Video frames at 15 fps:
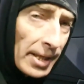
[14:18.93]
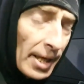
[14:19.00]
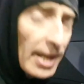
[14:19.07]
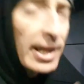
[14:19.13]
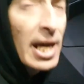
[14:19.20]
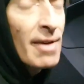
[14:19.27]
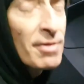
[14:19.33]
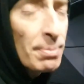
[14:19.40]
a
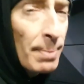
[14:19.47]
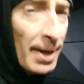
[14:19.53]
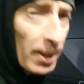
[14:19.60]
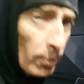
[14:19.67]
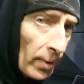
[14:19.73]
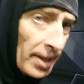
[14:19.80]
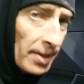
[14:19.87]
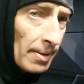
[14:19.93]
KevSpec
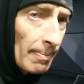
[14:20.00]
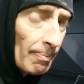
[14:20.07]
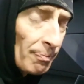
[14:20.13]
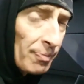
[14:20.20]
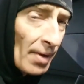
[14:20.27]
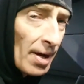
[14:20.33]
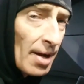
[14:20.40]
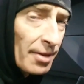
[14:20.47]
win.
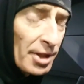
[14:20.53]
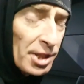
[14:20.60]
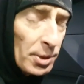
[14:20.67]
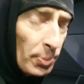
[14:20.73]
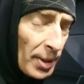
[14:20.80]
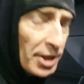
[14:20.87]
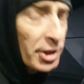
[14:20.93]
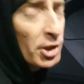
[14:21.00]
The
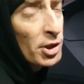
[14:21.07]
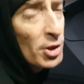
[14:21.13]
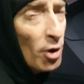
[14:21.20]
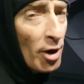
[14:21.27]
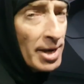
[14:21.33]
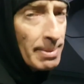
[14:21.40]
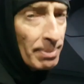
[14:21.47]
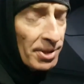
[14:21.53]
switch is
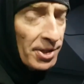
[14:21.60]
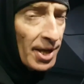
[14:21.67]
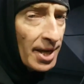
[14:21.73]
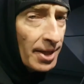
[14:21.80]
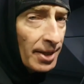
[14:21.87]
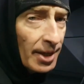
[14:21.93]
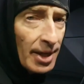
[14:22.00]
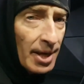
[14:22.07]
ninety percent.
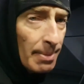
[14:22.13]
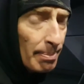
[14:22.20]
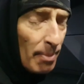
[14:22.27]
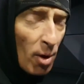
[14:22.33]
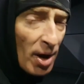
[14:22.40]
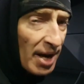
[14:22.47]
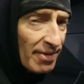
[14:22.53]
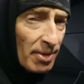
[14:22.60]
It
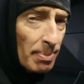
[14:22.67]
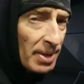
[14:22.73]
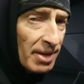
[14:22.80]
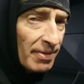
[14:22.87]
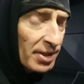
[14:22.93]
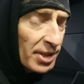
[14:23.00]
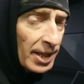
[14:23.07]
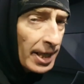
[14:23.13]
might have a bit of a
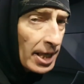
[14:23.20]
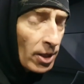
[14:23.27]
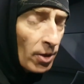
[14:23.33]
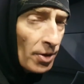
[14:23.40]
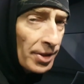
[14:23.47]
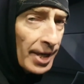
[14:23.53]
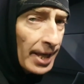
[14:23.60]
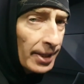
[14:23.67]
dicky
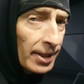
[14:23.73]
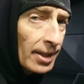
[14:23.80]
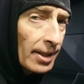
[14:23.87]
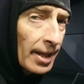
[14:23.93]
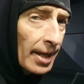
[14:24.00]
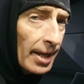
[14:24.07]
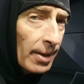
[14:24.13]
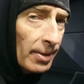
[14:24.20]
contact in
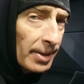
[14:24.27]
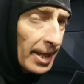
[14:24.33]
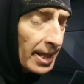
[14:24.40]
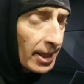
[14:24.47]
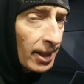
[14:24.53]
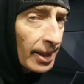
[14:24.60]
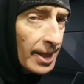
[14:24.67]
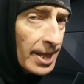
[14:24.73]
there and need
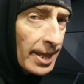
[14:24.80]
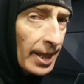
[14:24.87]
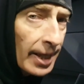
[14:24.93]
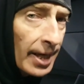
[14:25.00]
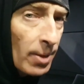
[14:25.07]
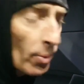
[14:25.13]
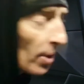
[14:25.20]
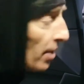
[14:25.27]
cleaning
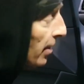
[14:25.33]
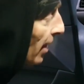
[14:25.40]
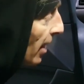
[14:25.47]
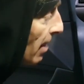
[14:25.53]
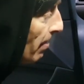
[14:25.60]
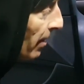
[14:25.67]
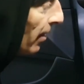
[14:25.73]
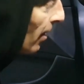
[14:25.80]
again one day,
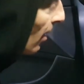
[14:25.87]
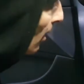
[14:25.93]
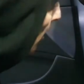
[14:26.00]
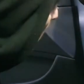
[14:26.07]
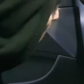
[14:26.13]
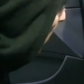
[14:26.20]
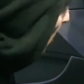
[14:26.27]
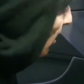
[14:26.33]
but
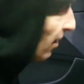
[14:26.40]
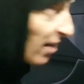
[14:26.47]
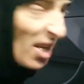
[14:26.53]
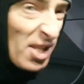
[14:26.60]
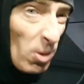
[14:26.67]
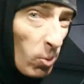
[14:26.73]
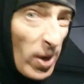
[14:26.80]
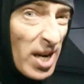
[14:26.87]
that's a
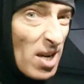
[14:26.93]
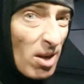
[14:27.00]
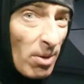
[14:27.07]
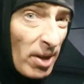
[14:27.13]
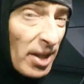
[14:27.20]
win, I'm going to